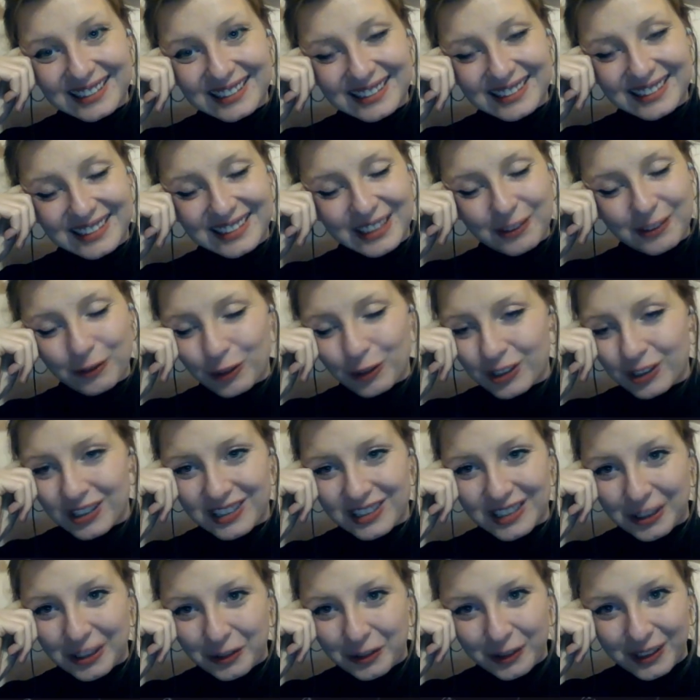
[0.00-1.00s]
Their
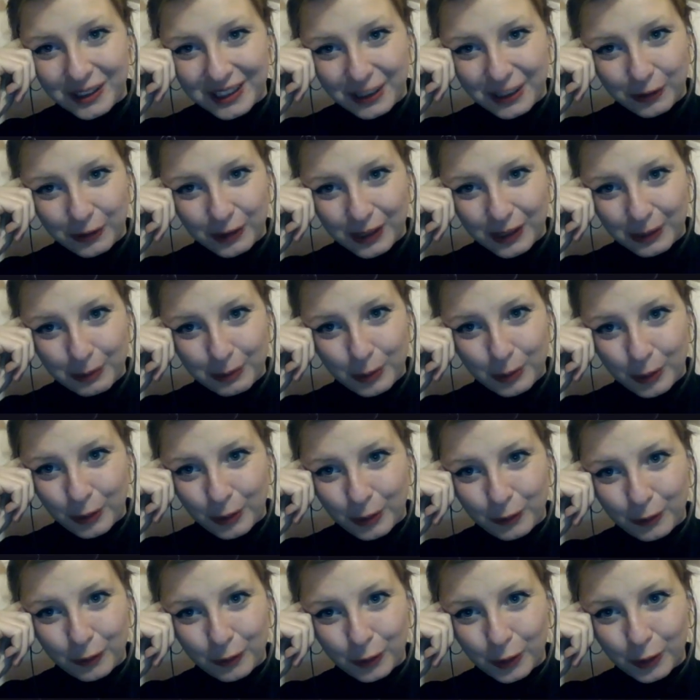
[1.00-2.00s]
voices are really, really
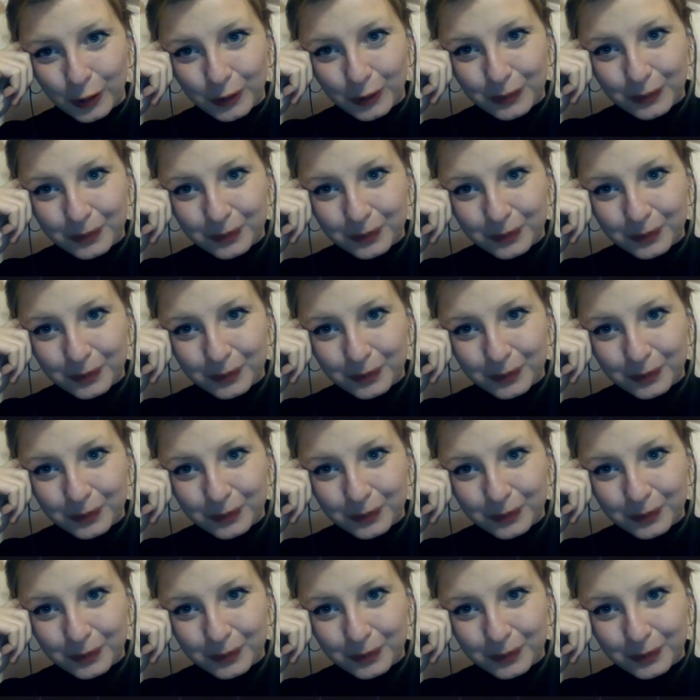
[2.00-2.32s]
beautiful.